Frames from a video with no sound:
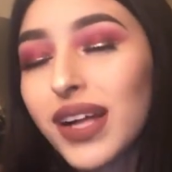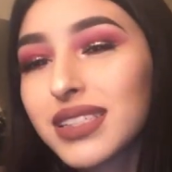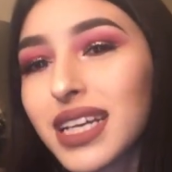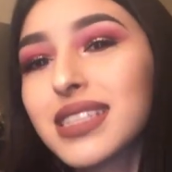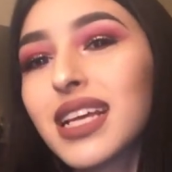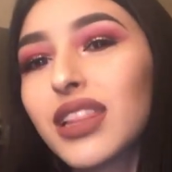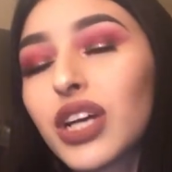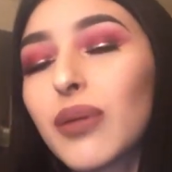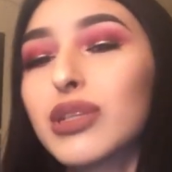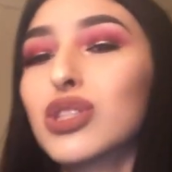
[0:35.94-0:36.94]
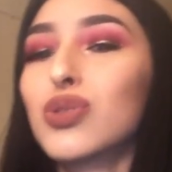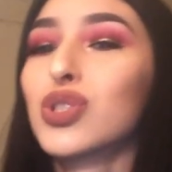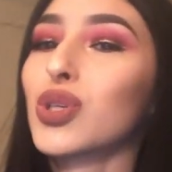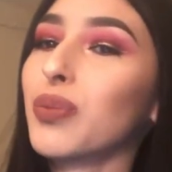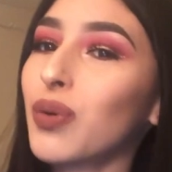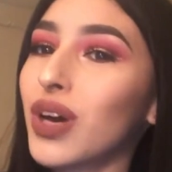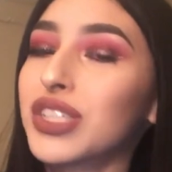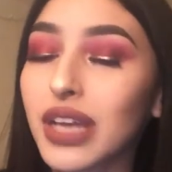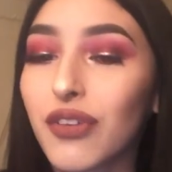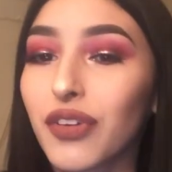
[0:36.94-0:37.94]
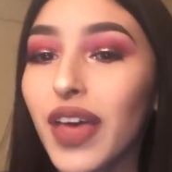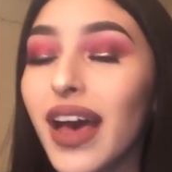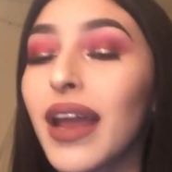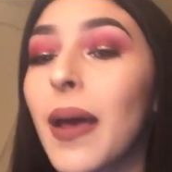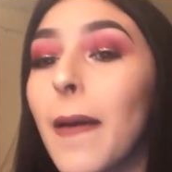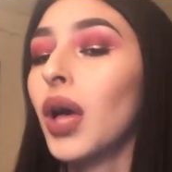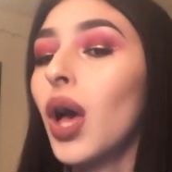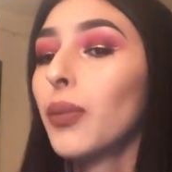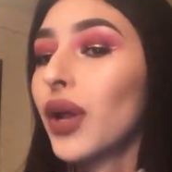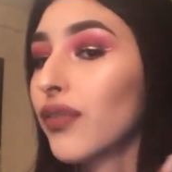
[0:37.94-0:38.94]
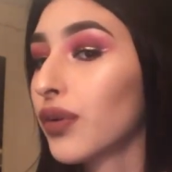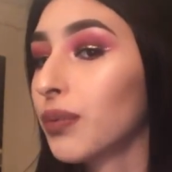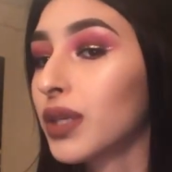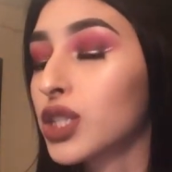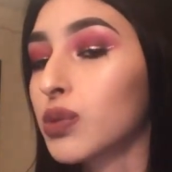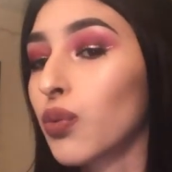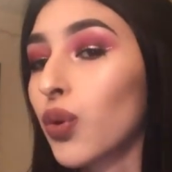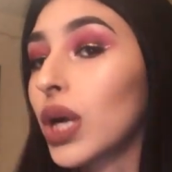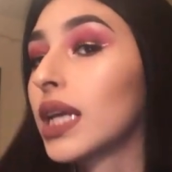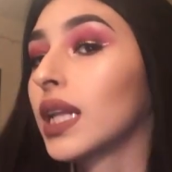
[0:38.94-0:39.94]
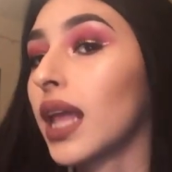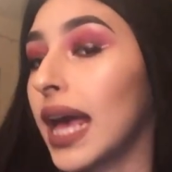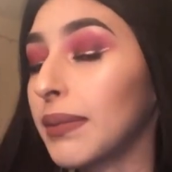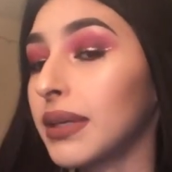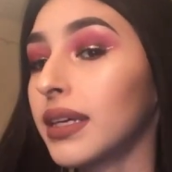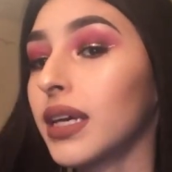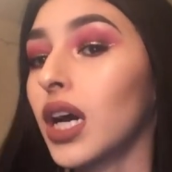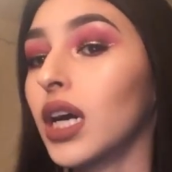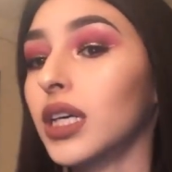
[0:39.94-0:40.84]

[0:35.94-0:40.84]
Valentine's Day look coming soon, so be watching out for that. But I filmed this more glammy